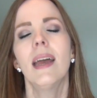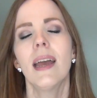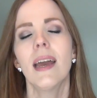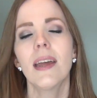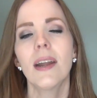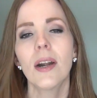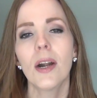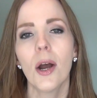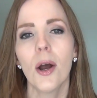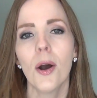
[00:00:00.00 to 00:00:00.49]

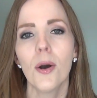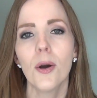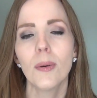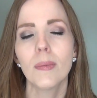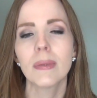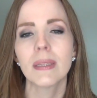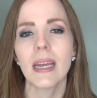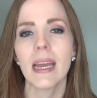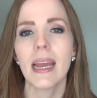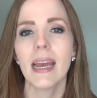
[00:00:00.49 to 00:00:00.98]
in our
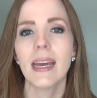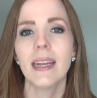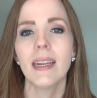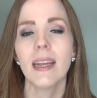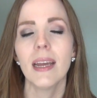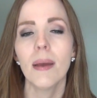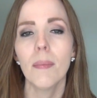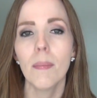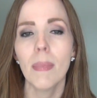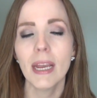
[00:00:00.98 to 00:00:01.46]
homes, and
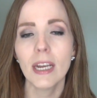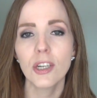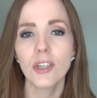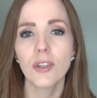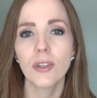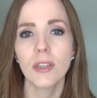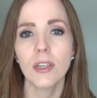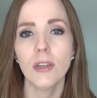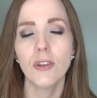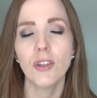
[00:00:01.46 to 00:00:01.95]
make
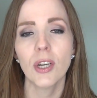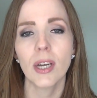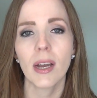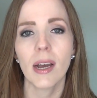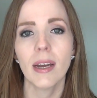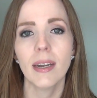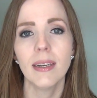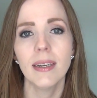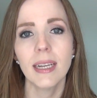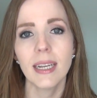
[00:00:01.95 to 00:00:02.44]
sure that you check
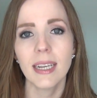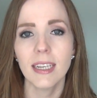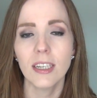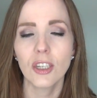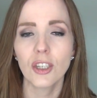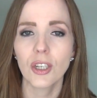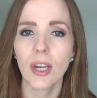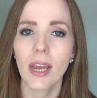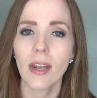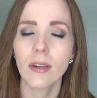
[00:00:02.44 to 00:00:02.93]
out
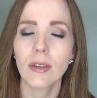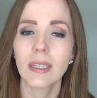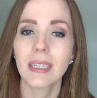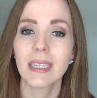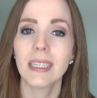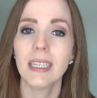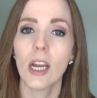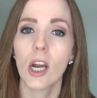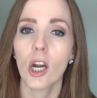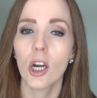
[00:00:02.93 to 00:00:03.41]
Nikki's channel to
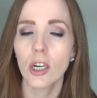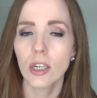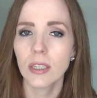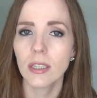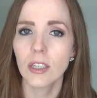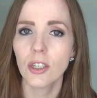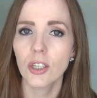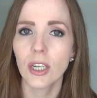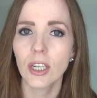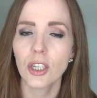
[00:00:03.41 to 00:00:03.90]
see her
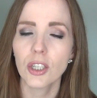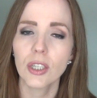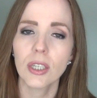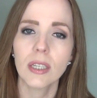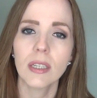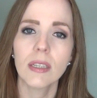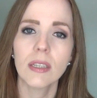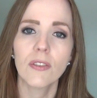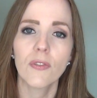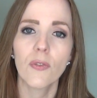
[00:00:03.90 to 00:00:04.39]

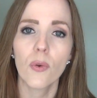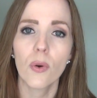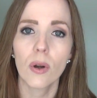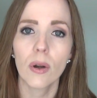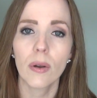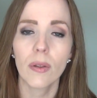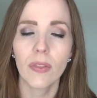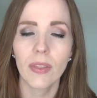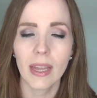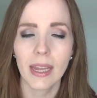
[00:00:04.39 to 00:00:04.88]
suggestions
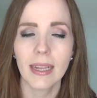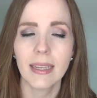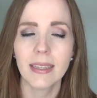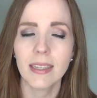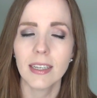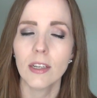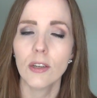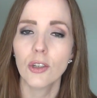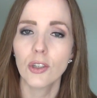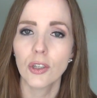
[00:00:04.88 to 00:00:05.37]
for things
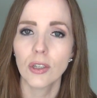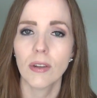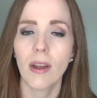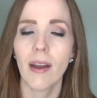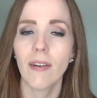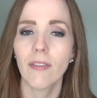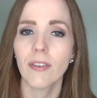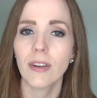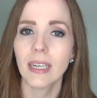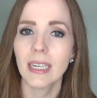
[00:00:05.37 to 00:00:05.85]
that you should
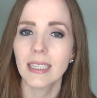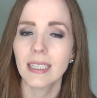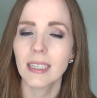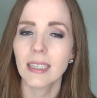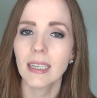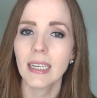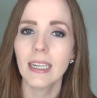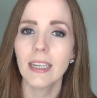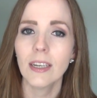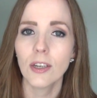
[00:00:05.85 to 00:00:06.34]
not forget to
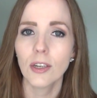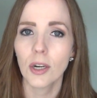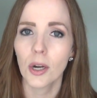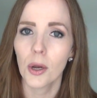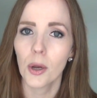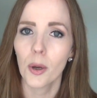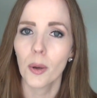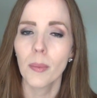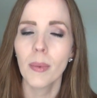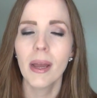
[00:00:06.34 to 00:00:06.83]
clean in your
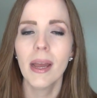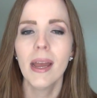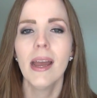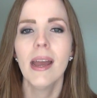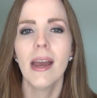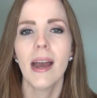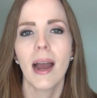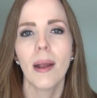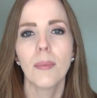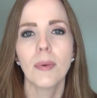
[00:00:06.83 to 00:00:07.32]
home.
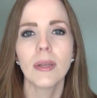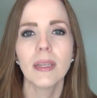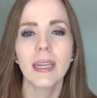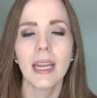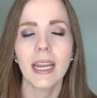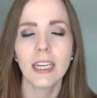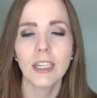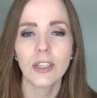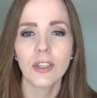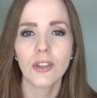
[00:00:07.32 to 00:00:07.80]
I'm really
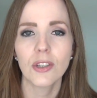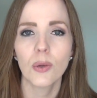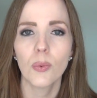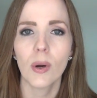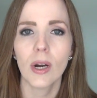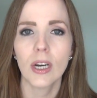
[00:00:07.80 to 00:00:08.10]
anxious to